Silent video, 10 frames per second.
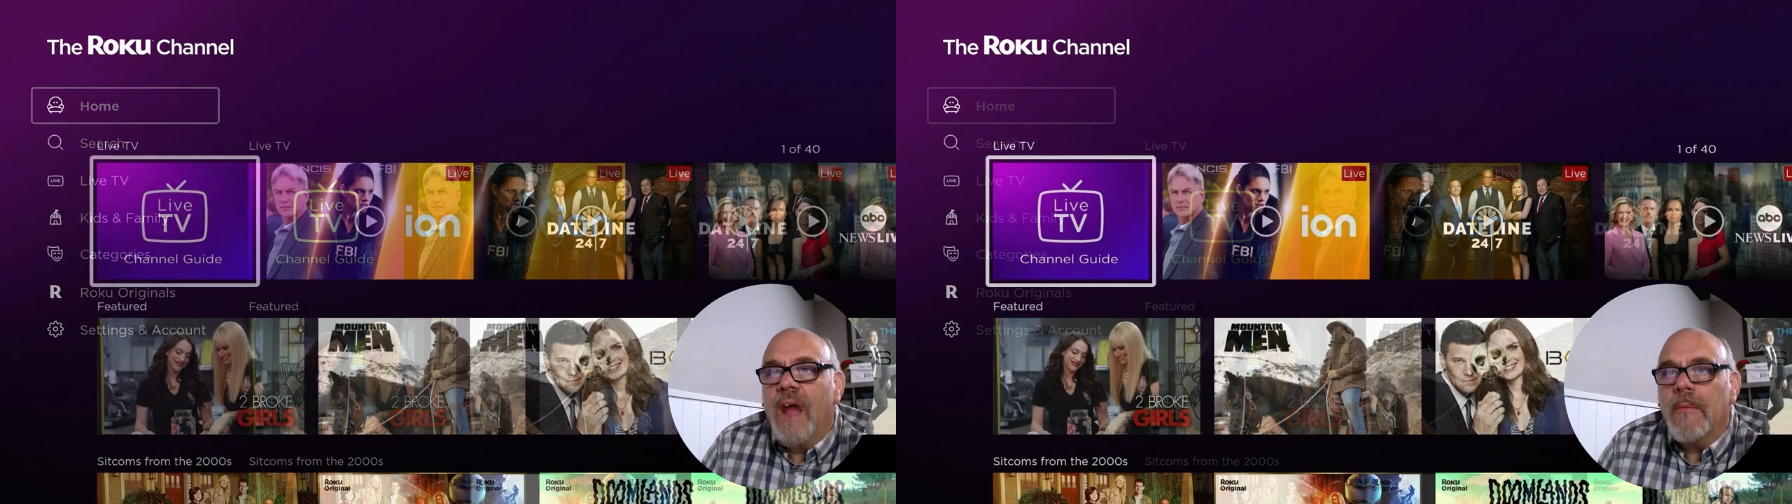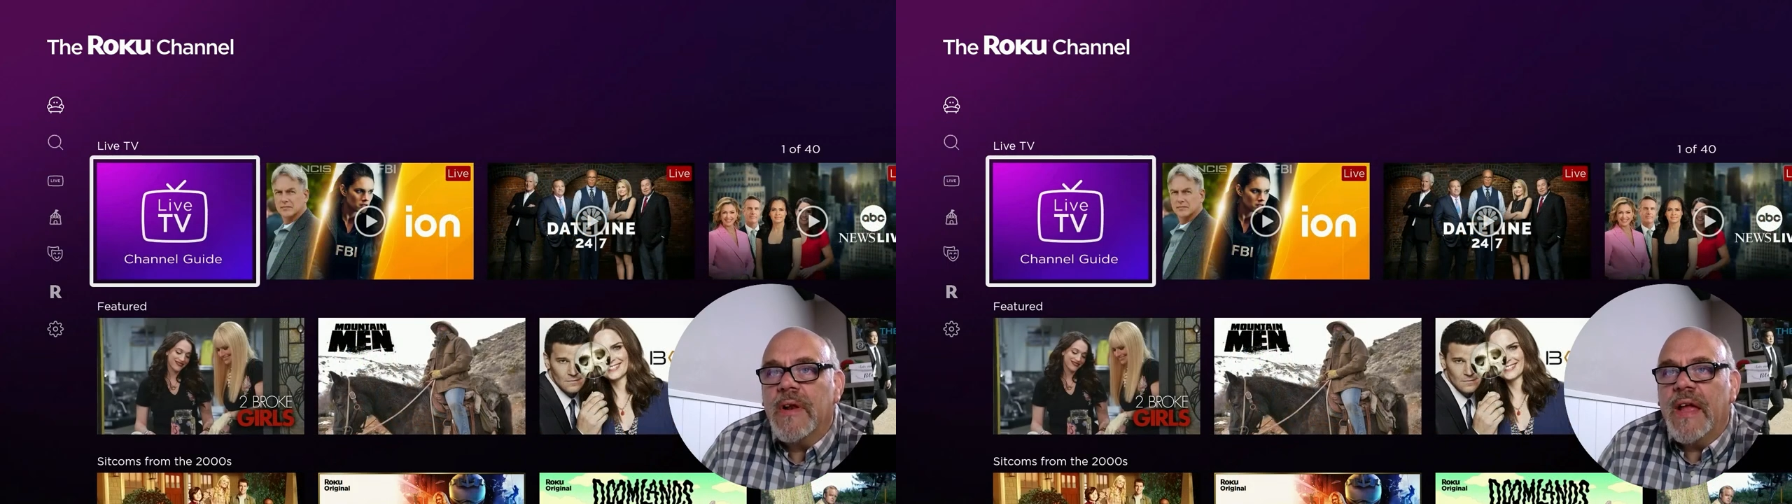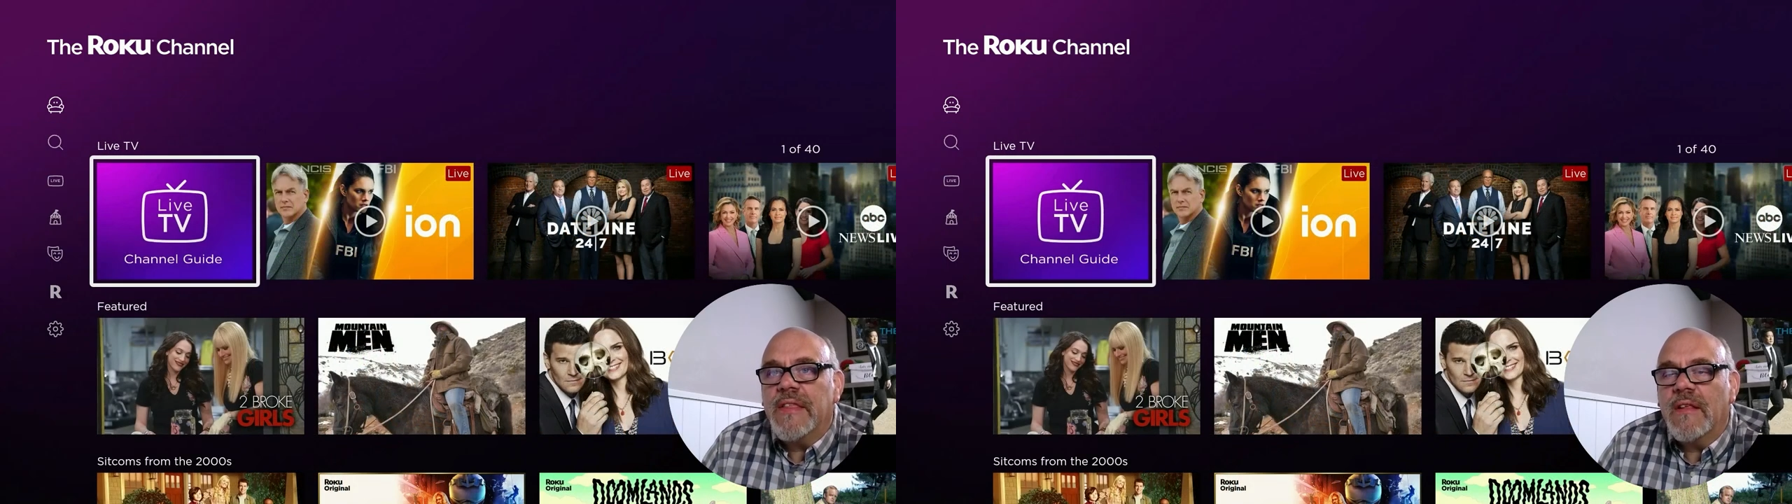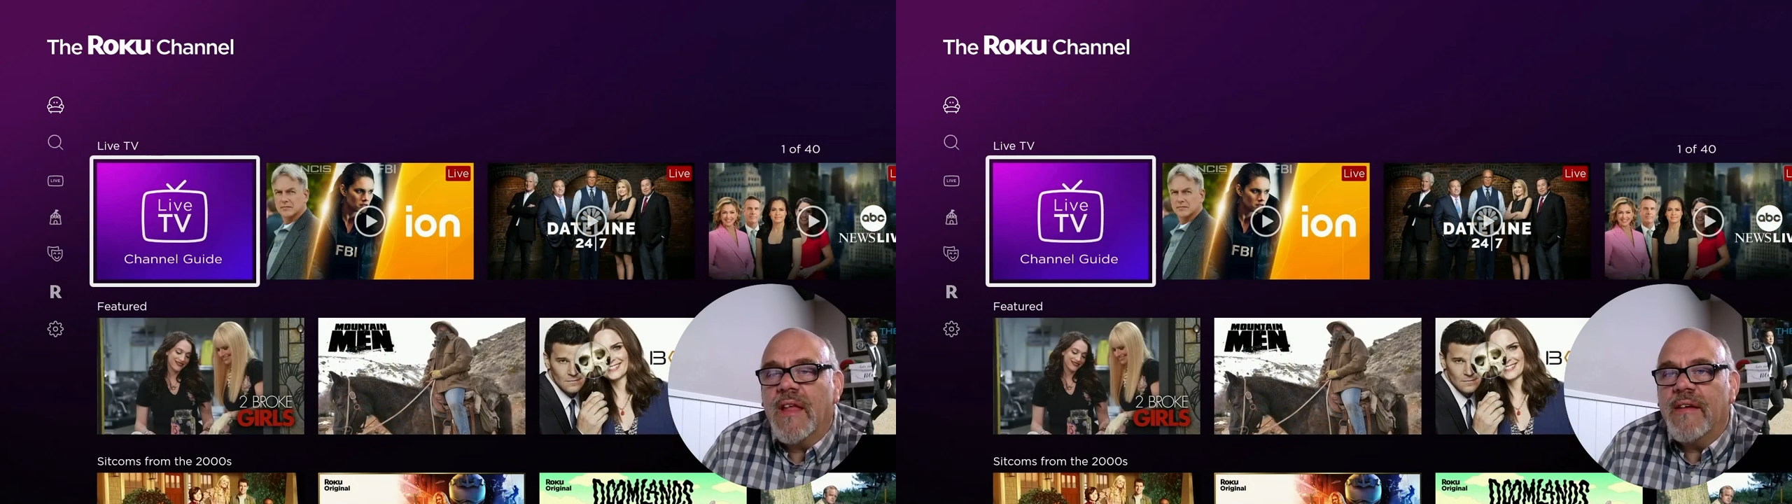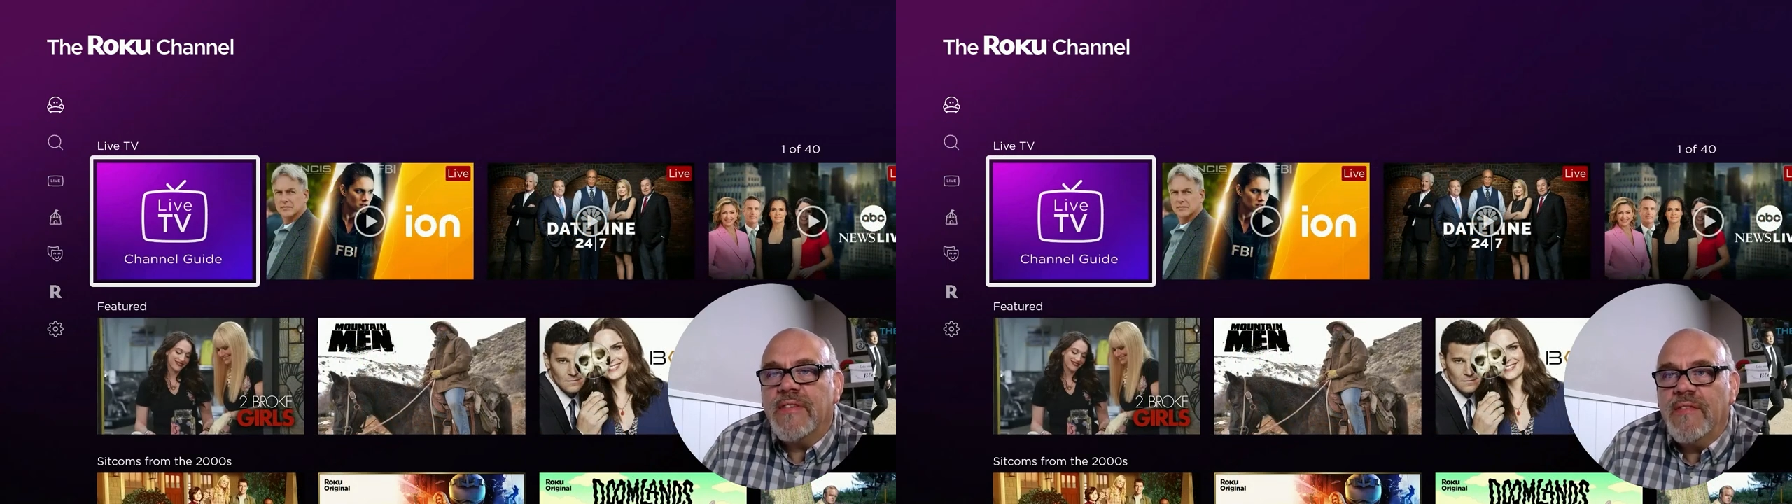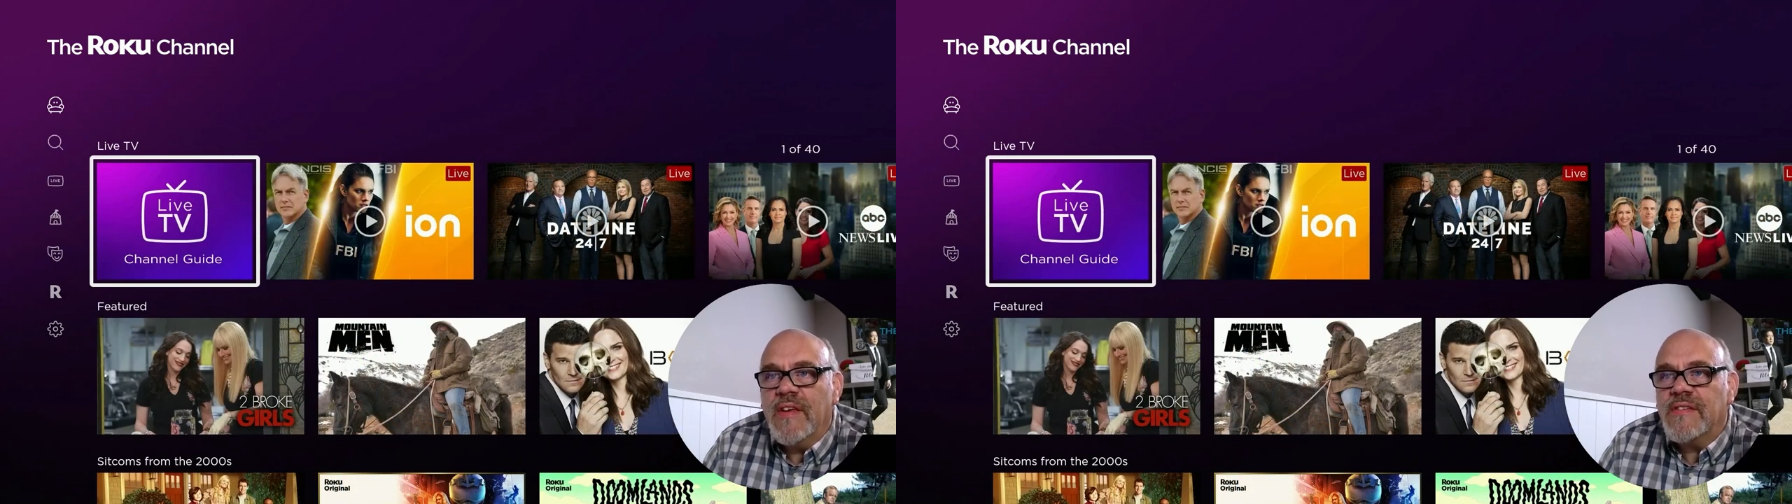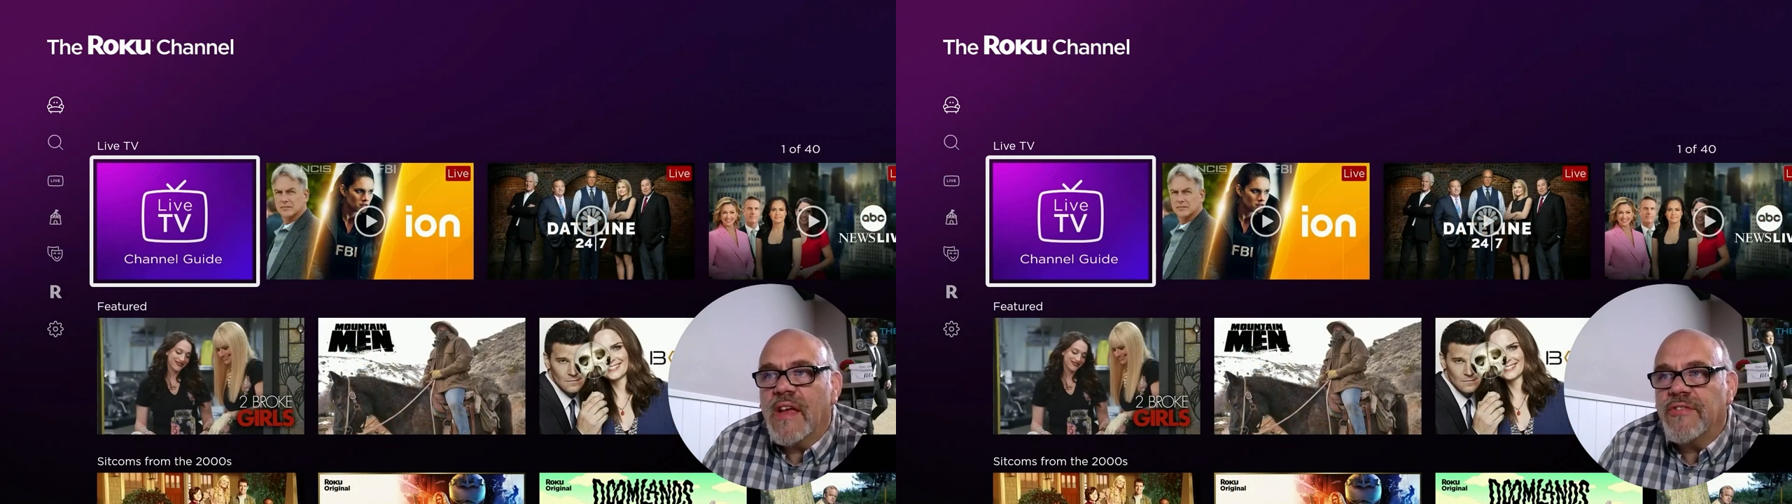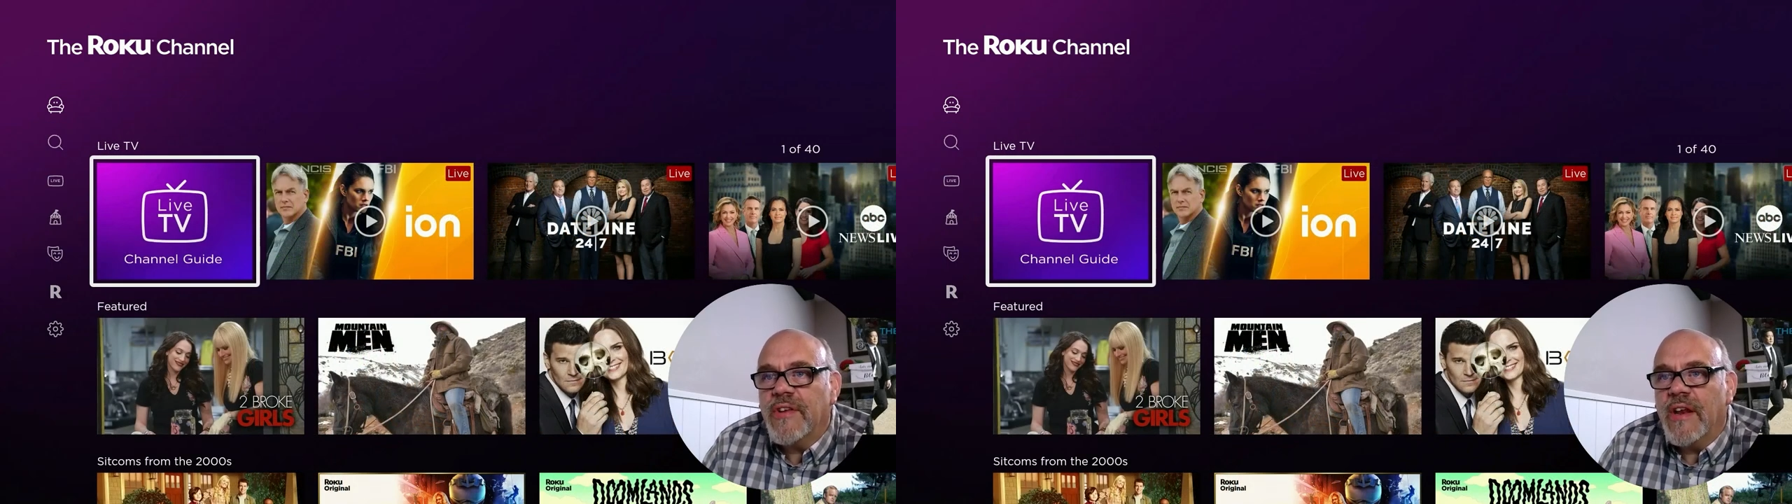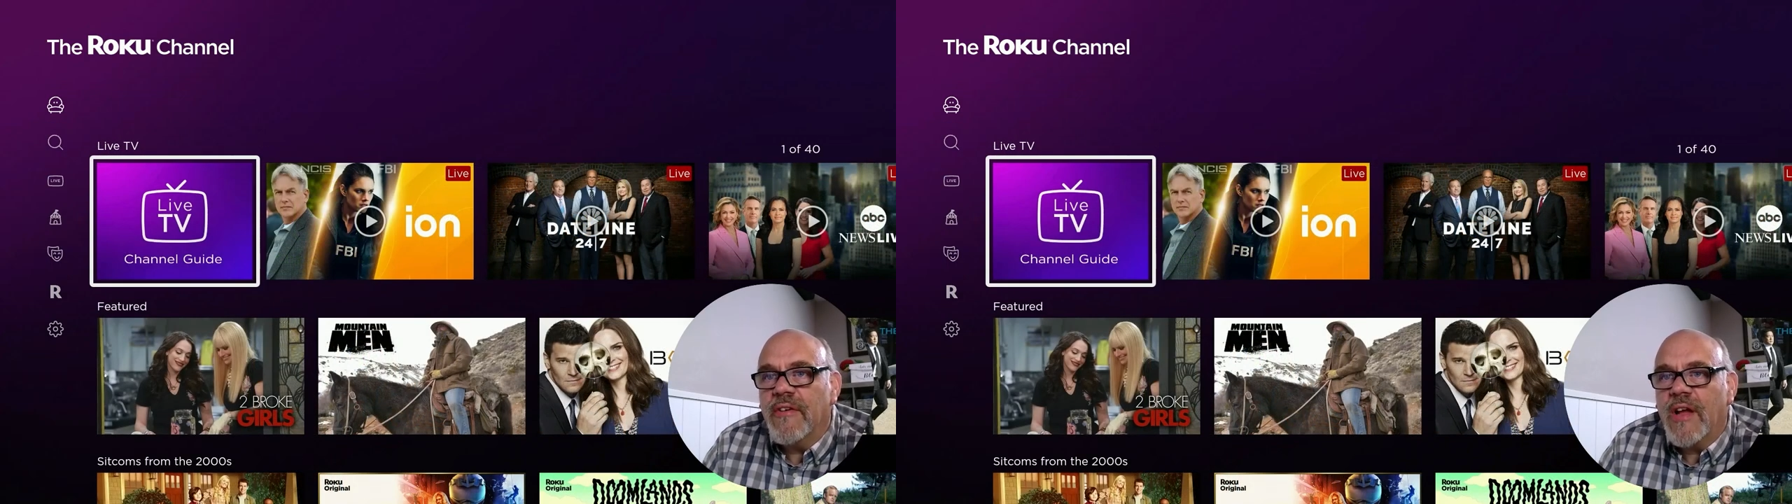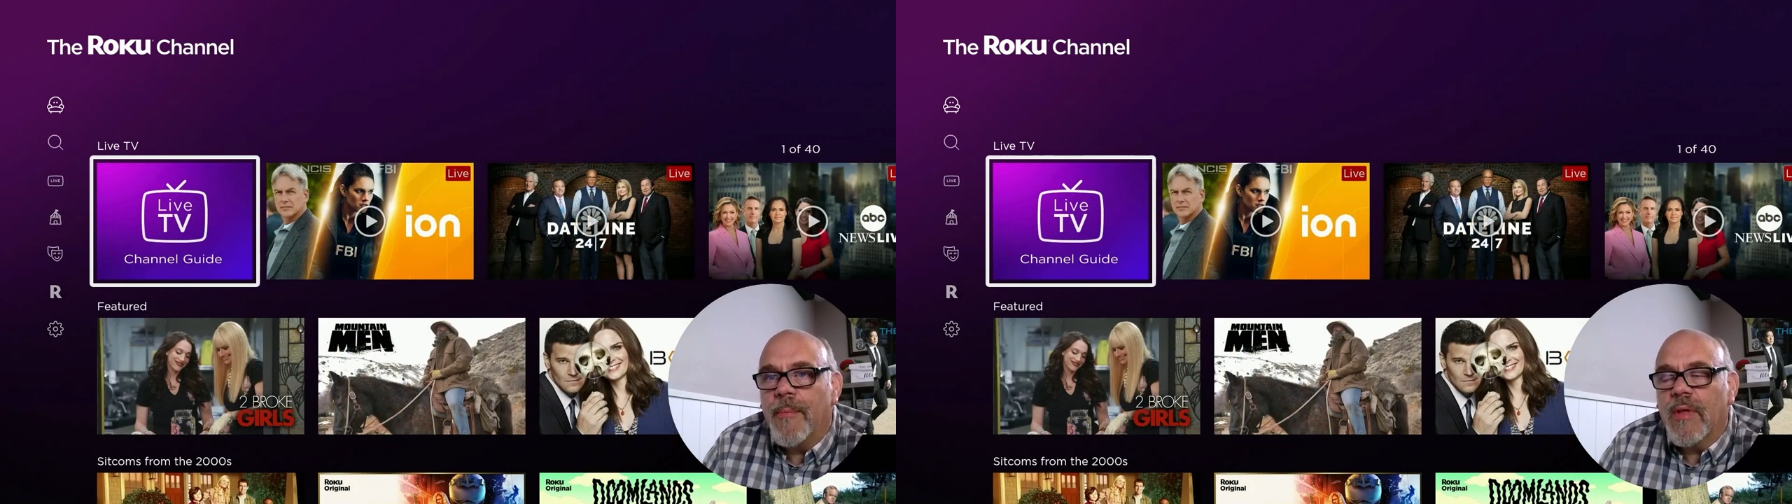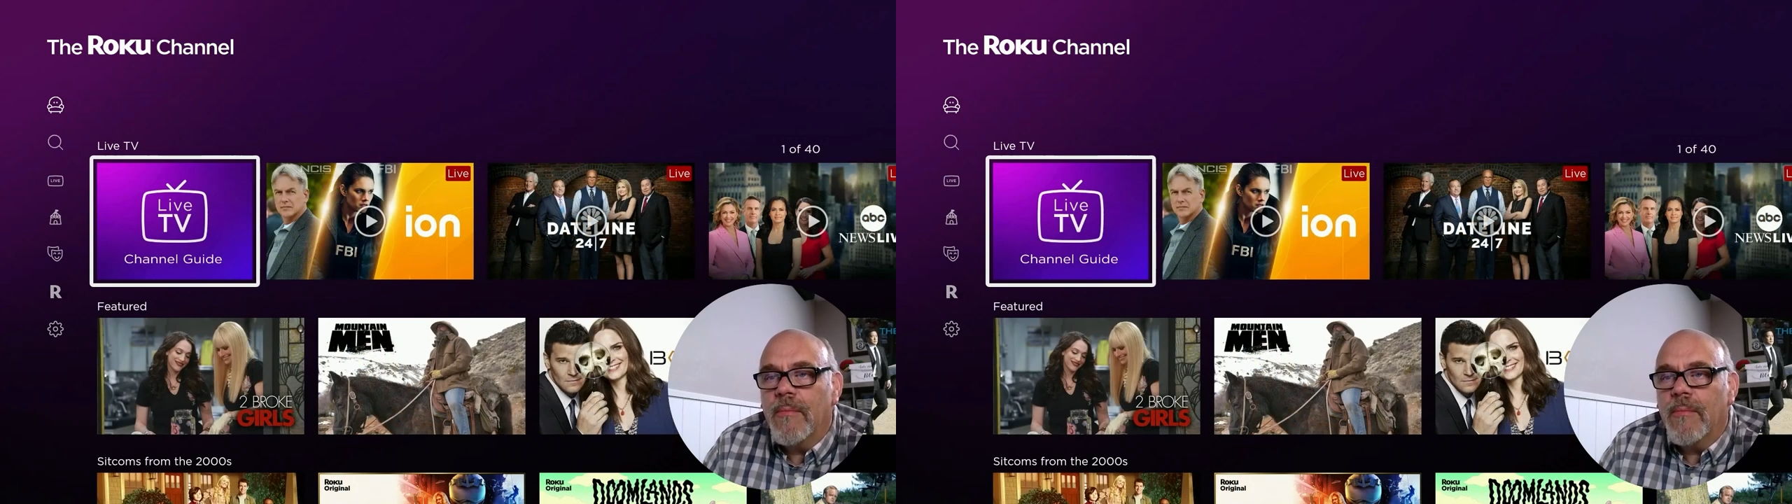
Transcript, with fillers: I'm going to hit the live T V section in a couple